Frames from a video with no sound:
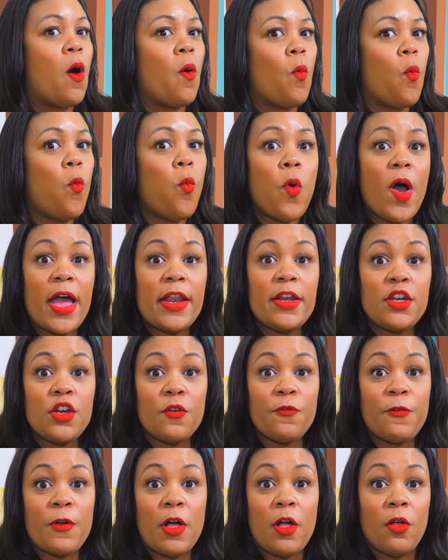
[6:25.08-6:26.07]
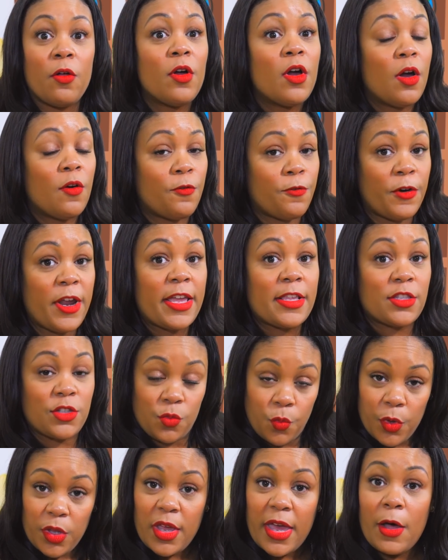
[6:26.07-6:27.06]
Wonderful.
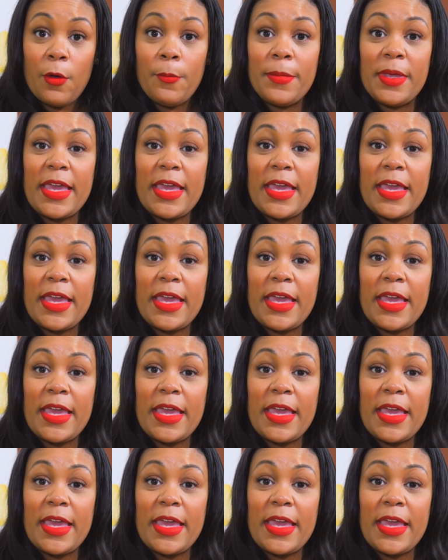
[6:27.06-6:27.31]
Friends, will you help